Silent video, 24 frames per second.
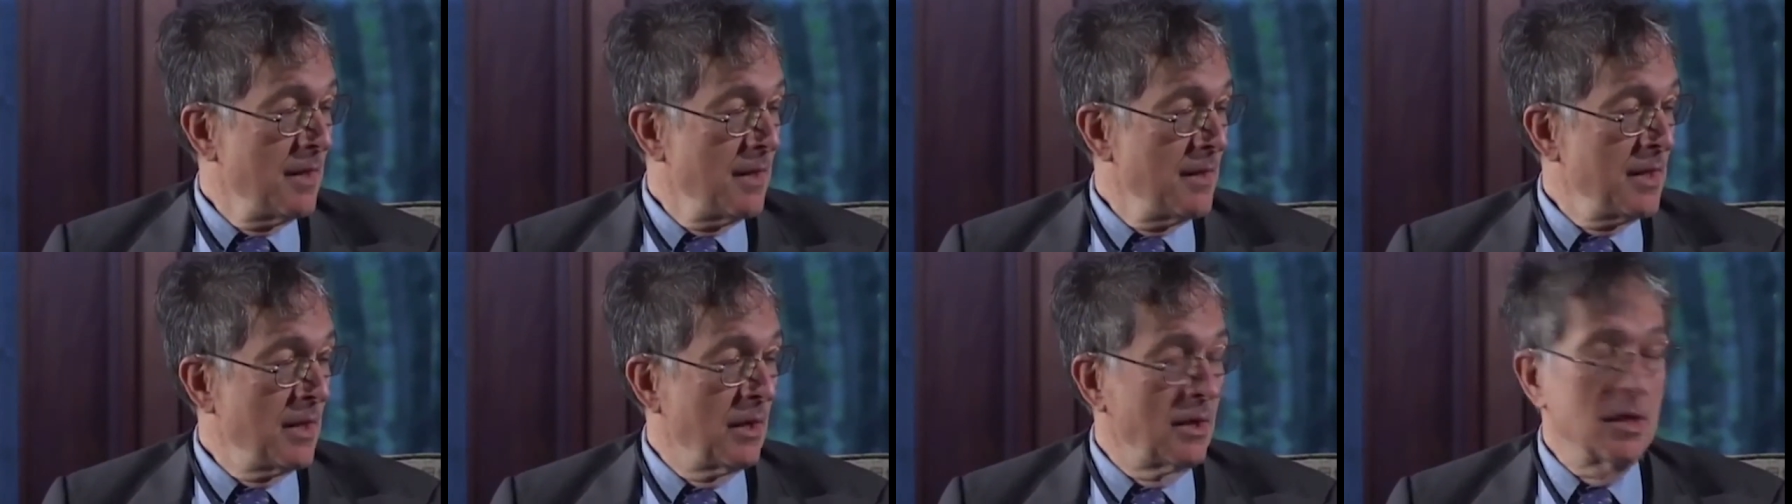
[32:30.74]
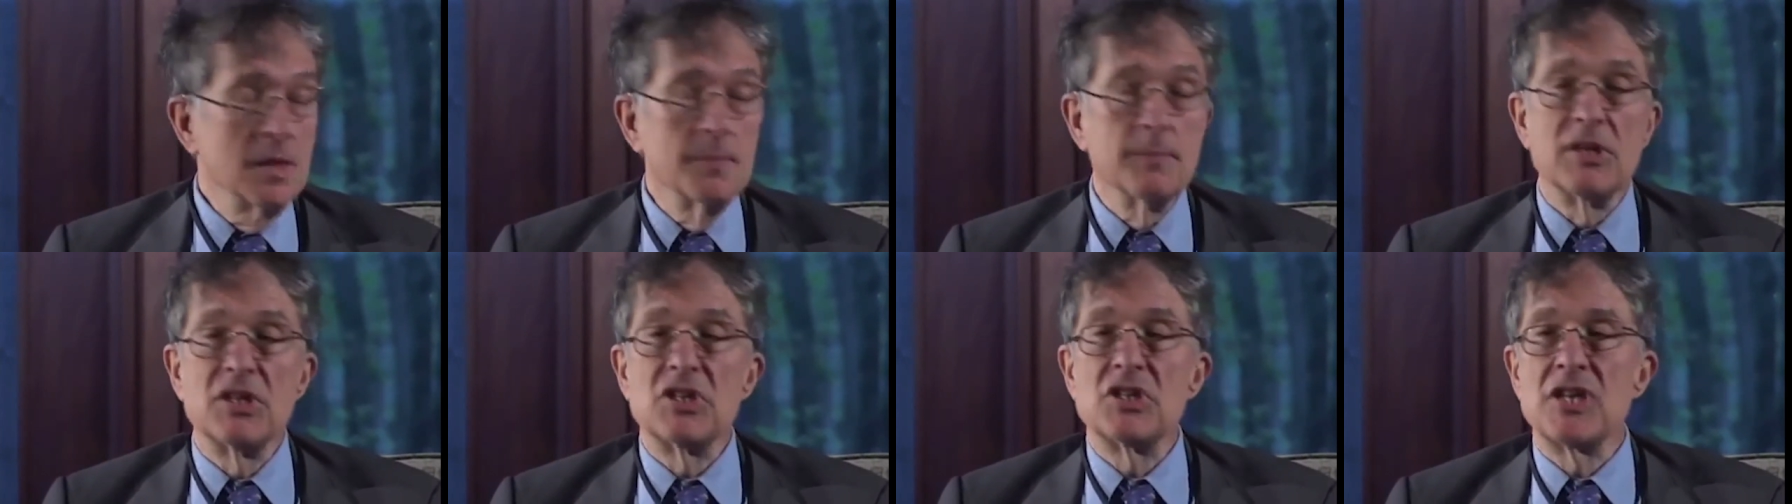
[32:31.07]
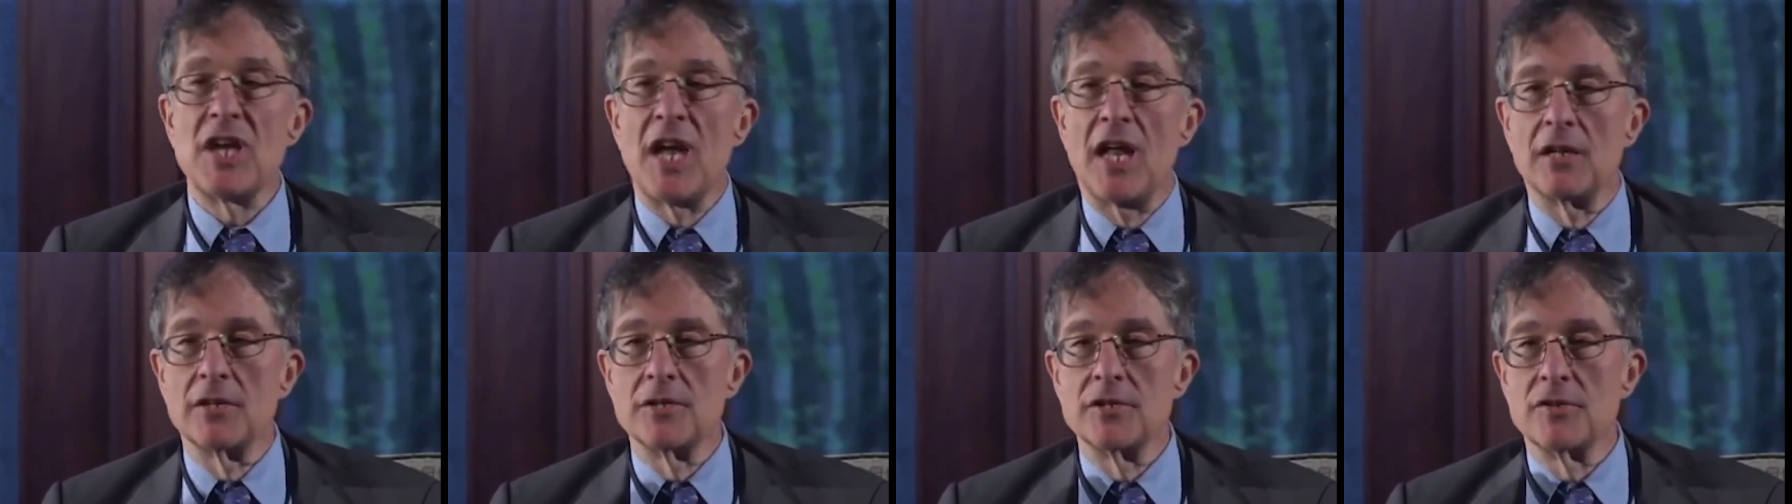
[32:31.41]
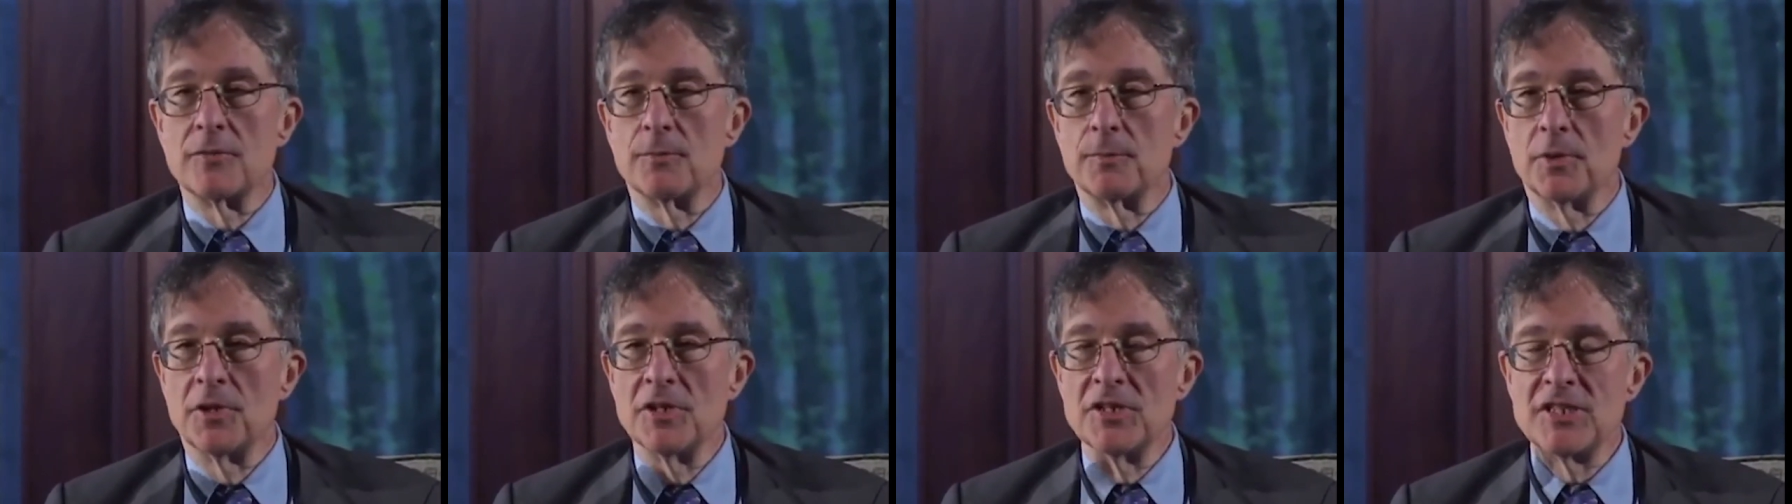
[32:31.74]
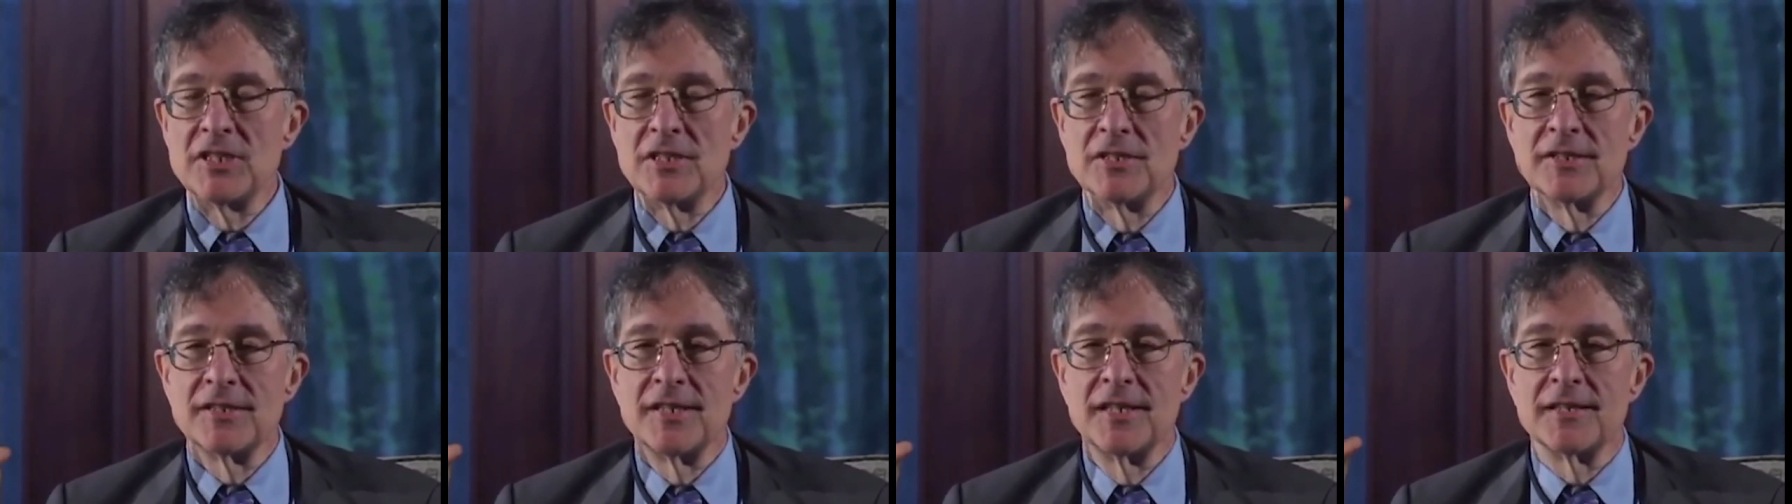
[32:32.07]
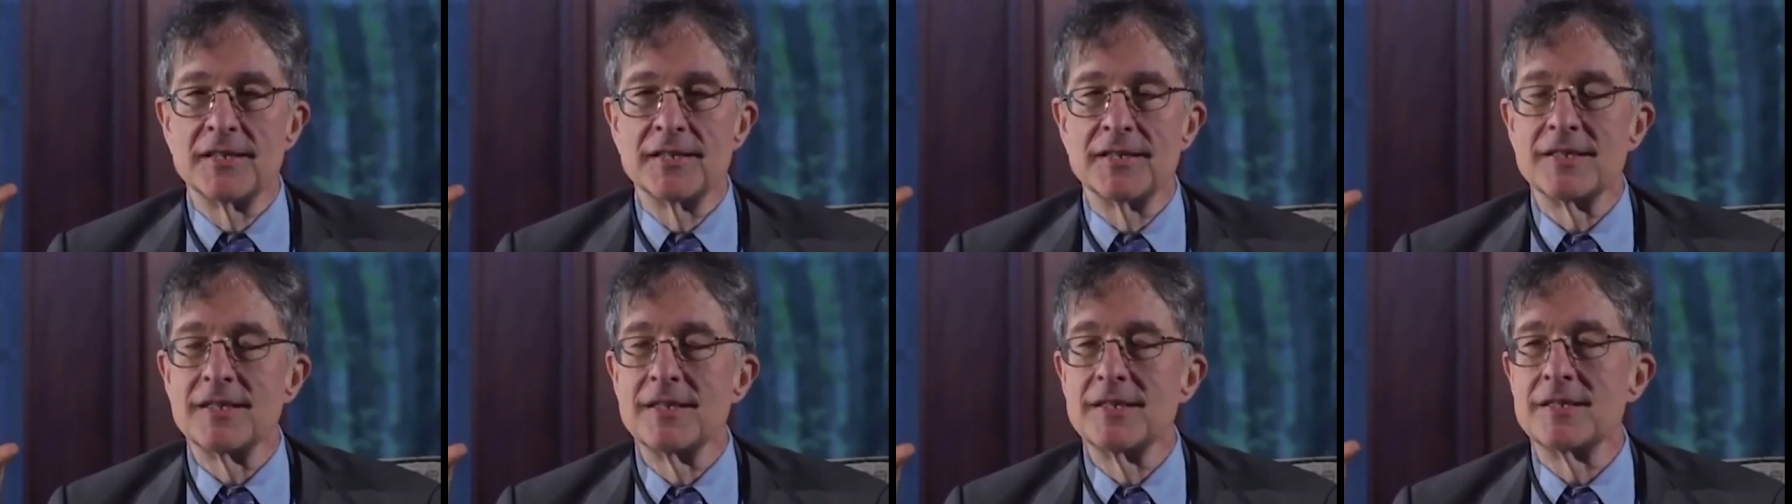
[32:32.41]
The ultimate challenge of personal
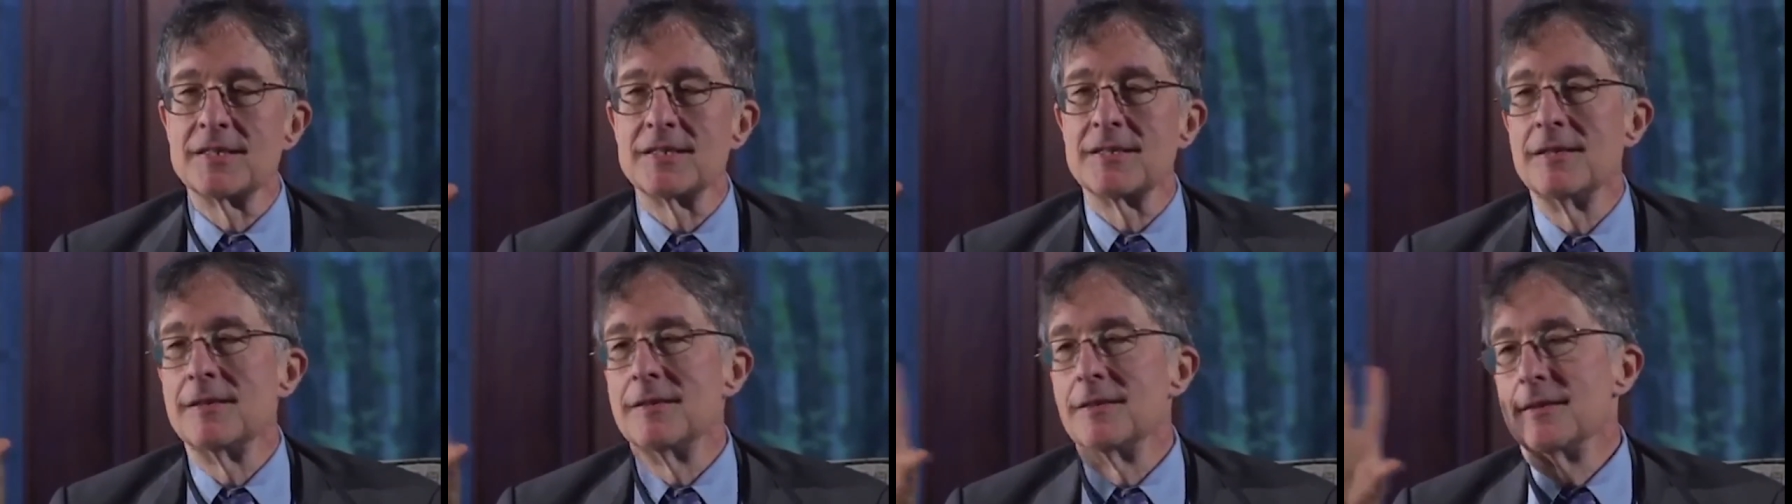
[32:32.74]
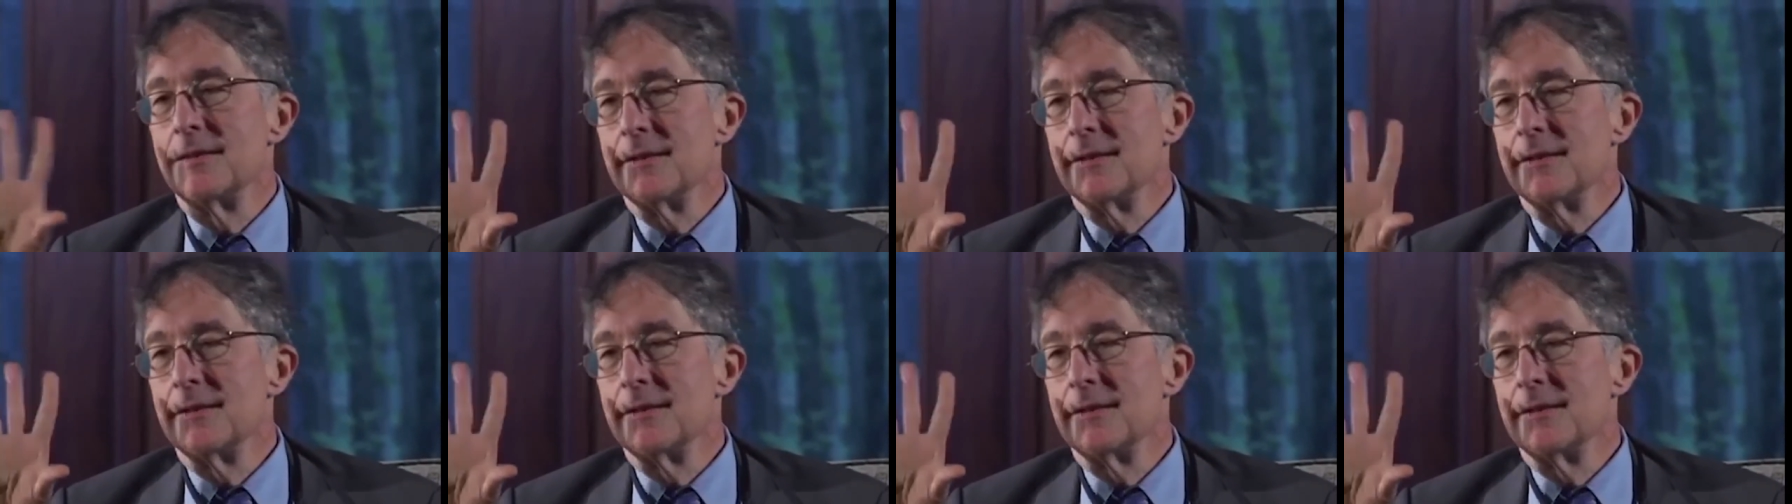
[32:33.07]
synthesis,